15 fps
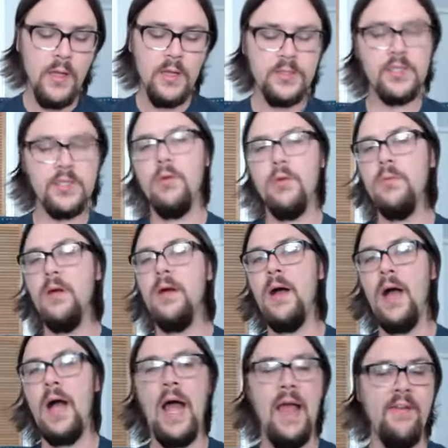So
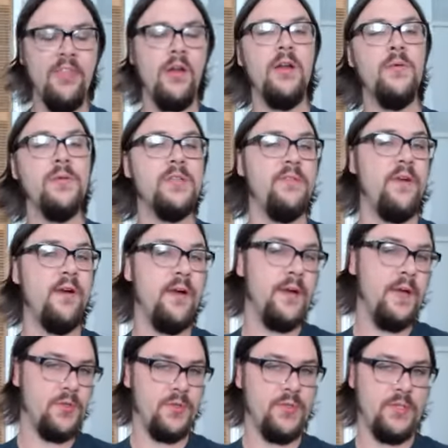I thought it was a very
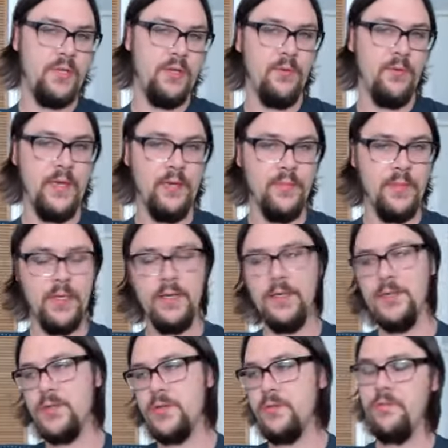interesting read
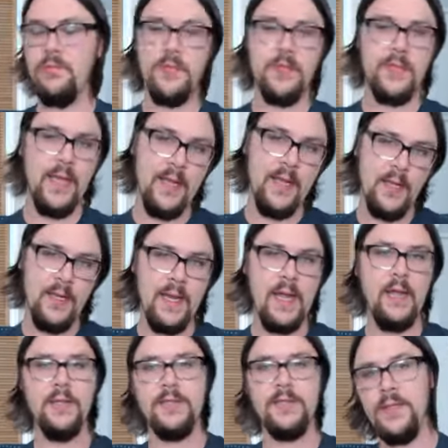because data
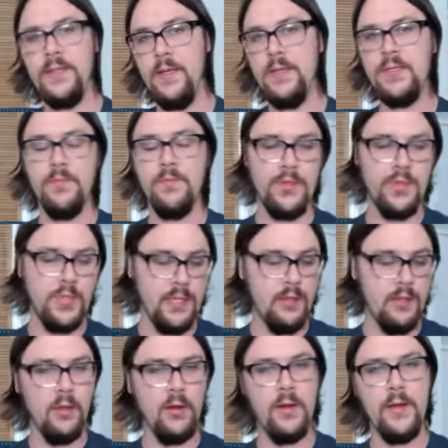analysis,
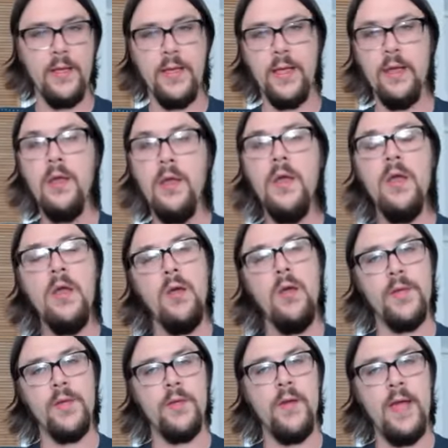machine learning,
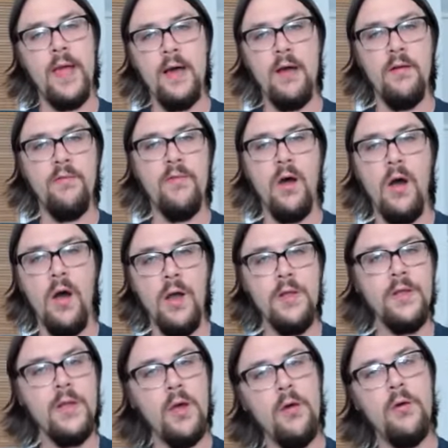when you have
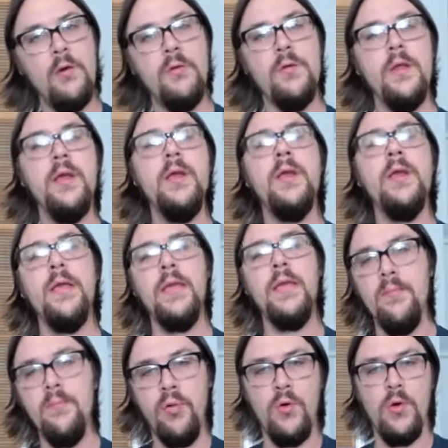unknown
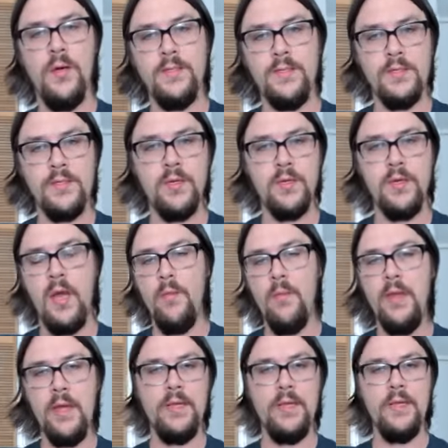inputs
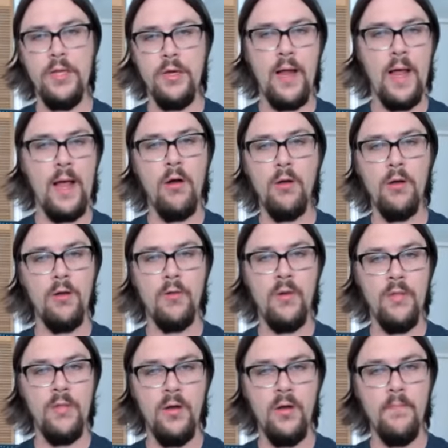coming into your
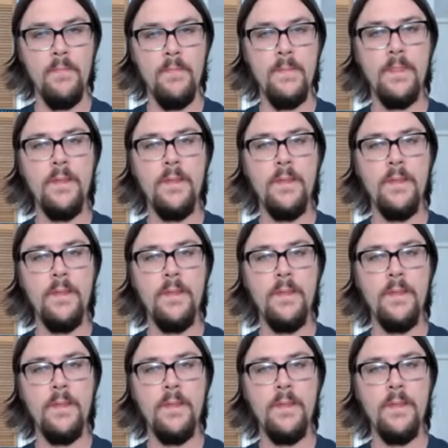algorithm,